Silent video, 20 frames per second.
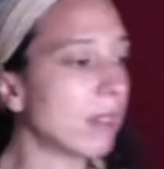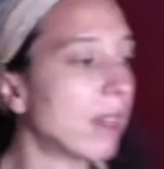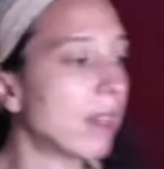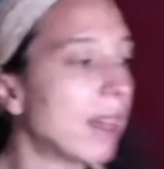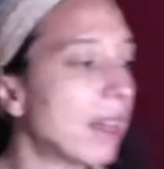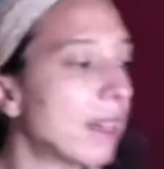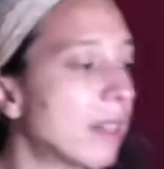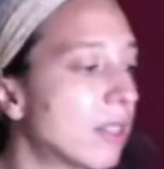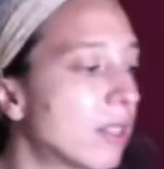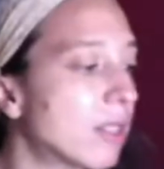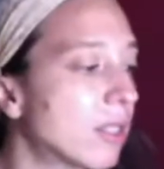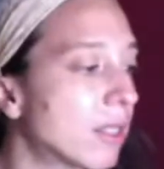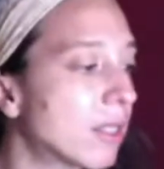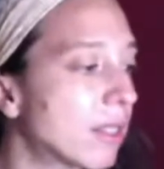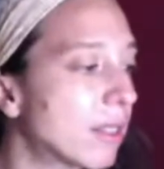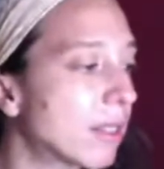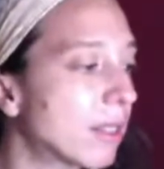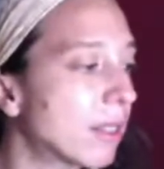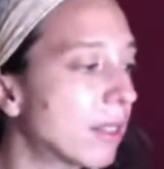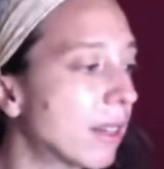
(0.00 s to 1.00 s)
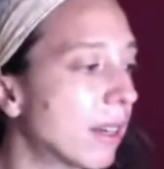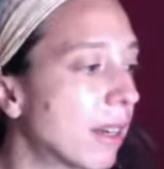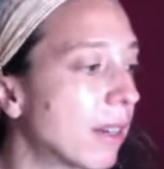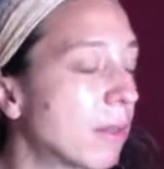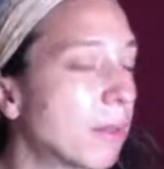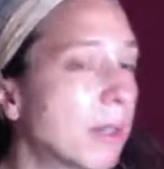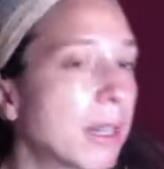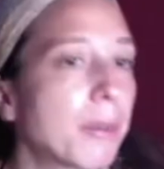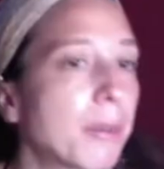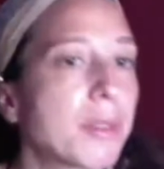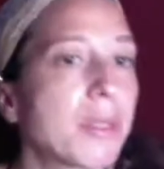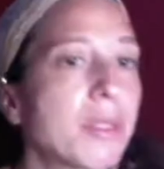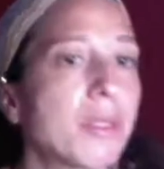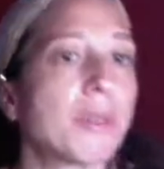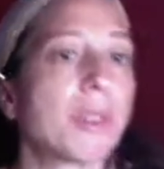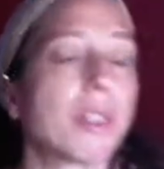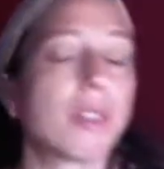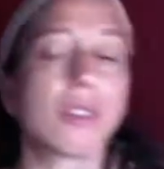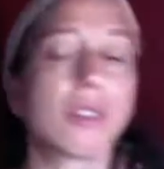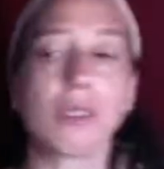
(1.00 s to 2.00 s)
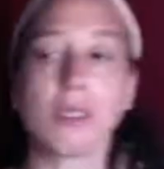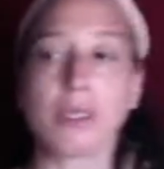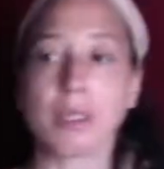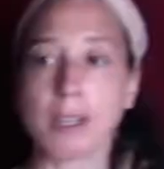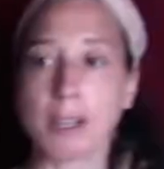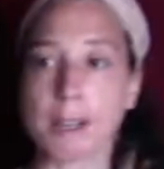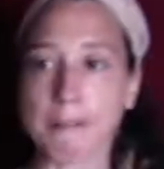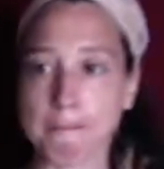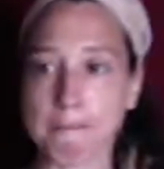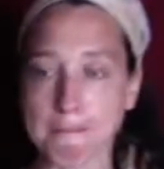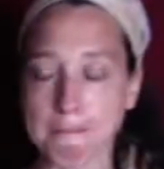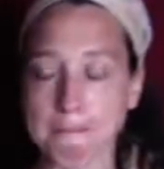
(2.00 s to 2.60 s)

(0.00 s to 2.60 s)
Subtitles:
And it's just kind of what I was doing earlier.